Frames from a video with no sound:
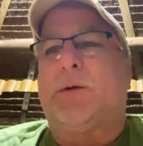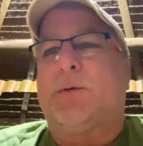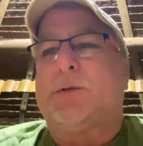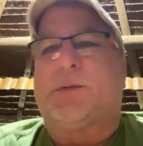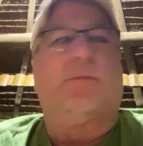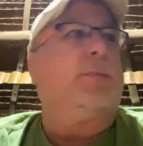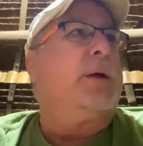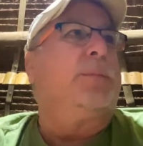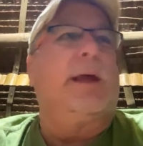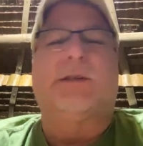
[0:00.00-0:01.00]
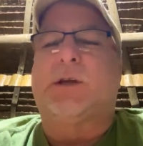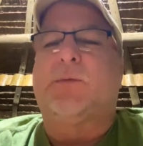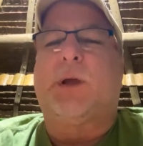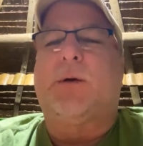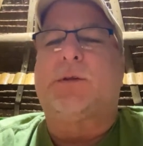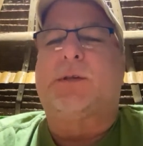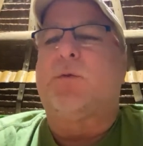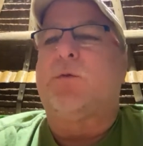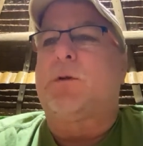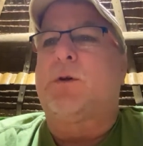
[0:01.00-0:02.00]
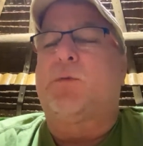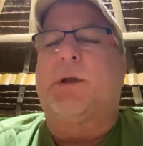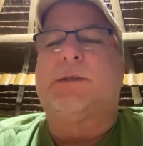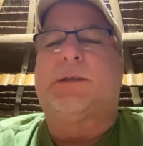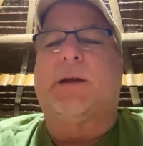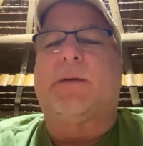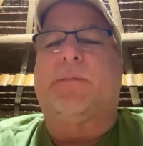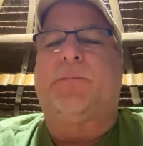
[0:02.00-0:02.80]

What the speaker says: knows my place here, we always get good winds here.